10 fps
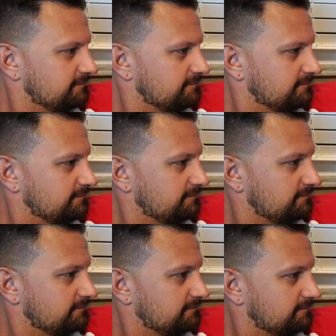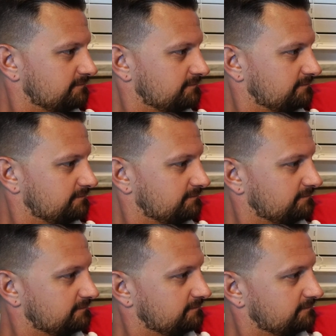
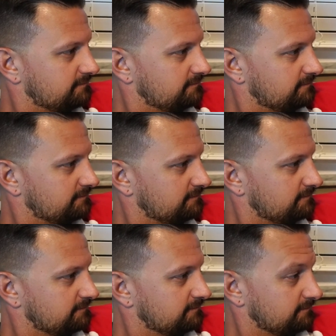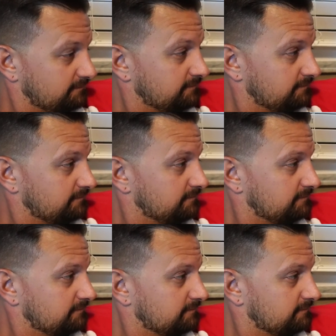
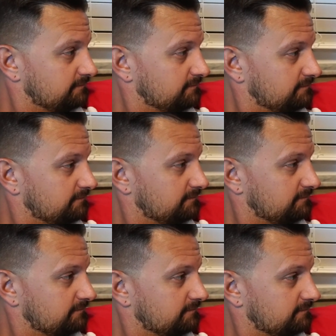The person shown says nothing.